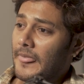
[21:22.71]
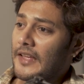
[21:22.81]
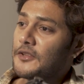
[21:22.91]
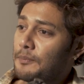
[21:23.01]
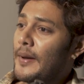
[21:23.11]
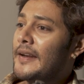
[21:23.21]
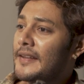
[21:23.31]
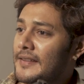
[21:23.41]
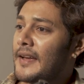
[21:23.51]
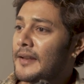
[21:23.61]
is
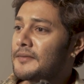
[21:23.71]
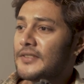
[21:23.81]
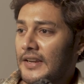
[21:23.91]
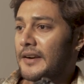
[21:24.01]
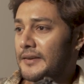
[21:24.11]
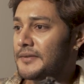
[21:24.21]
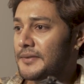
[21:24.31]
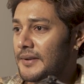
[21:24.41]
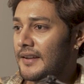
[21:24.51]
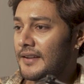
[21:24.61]
better than cigarettes.
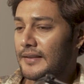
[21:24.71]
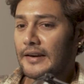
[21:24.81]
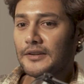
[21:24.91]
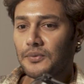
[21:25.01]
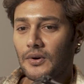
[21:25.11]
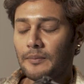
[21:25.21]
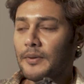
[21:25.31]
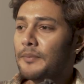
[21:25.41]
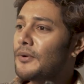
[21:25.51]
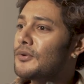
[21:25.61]
That is what
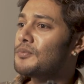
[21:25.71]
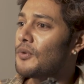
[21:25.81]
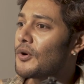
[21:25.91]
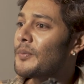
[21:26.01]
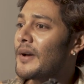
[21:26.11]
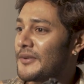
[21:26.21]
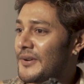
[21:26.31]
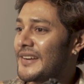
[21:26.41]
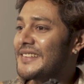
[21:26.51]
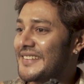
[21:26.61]
people who smoke
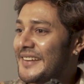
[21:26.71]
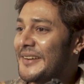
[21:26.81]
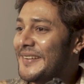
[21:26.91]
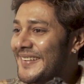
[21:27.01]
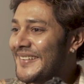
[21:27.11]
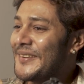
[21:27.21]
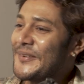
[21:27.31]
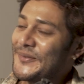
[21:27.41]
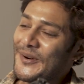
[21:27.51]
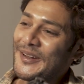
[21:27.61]
marijuana say.
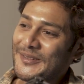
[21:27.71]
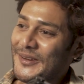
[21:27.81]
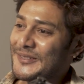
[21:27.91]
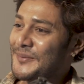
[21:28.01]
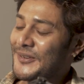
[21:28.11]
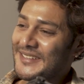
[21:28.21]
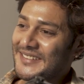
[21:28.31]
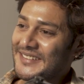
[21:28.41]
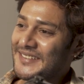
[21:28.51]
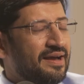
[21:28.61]
What are your thoughts about
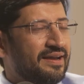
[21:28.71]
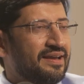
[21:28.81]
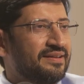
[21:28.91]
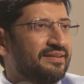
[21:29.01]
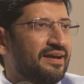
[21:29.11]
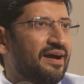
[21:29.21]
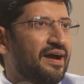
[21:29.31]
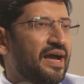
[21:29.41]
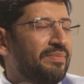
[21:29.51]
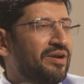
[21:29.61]
this? Again,
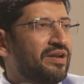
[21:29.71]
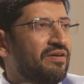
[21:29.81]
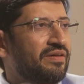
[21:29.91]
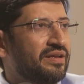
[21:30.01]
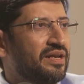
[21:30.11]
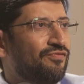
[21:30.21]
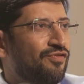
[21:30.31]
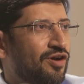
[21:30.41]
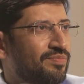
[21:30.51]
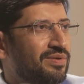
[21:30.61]
I may not have really
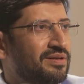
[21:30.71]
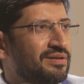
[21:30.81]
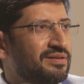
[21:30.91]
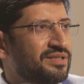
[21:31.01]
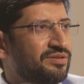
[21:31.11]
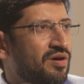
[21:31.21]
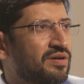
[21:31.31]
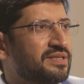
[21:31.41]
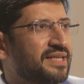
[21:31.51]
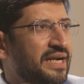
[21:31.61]
formal,
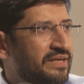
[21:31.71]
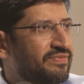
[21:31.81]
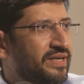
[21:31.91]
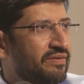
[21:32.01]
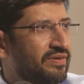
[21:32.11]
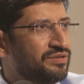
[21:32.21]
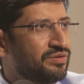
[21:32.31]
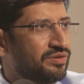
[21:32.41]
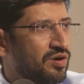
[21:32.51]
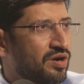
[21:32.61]
strong scientific evidence
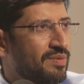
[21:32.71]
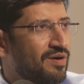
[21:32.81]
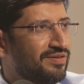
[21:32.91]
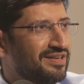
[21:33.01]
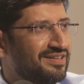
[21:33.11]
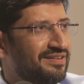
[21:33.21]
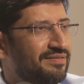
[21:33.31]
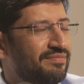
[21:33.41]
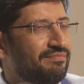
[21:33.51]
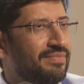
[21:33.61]
to talk about it,
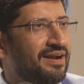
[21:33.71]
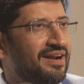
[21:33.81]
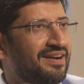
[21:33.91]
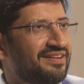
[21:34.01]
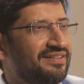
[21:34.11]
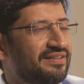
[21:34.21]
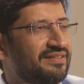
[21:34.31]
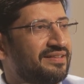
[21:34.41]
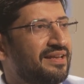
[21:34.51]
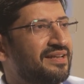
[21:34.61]
but
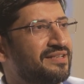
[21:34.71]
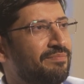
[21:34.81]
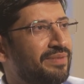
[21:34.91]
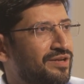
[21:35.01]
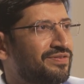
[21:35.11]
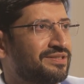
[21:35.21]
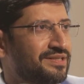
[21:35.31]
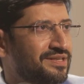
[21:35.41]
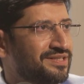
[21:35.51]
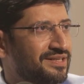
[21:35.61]
there is a bit of a
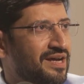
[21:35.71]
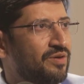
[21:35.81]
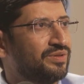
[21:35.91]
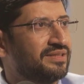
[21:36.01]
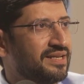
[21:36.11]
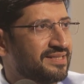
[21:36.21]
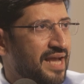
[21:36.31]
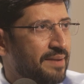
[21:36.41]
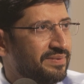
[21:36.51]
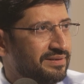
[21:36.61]
suggestion how the things
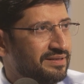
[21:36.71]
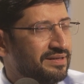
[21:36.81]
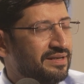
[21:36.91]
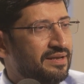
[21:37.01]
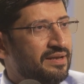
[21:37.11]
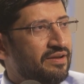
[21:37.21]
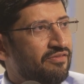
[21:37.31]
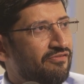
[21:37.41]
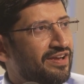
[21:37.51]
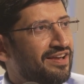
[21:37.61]
happen,
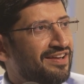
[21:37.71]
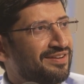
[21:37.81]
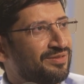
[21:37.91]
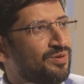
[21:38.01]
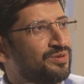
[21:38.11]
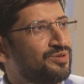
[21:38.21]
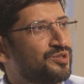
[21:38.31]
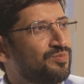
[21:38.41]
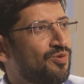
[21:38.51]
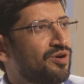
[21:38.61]
where those who
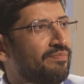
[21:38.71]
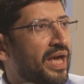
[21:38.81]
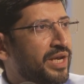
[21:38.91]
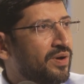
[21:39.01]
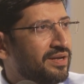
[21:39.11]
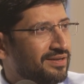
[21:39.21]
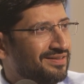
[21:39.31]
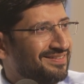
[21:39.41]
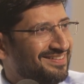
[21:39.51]
smoke marijuana